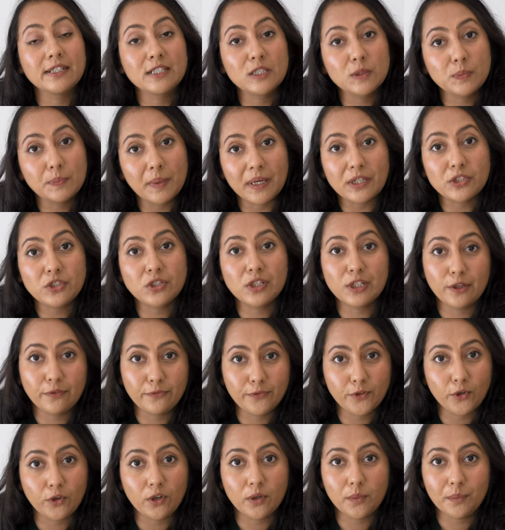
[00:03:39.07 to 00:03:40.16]
especially
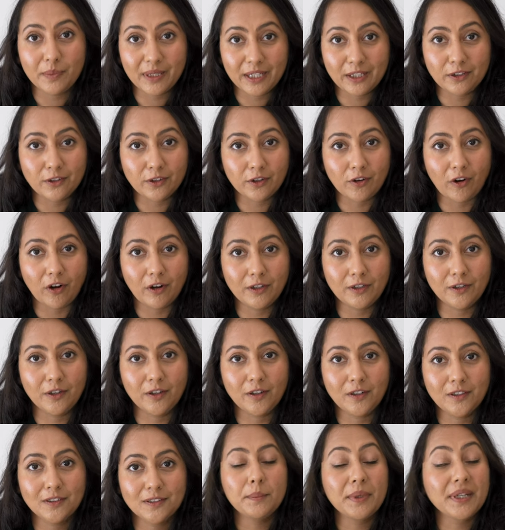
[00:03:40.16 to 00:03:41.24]
if you're a beginner gardener.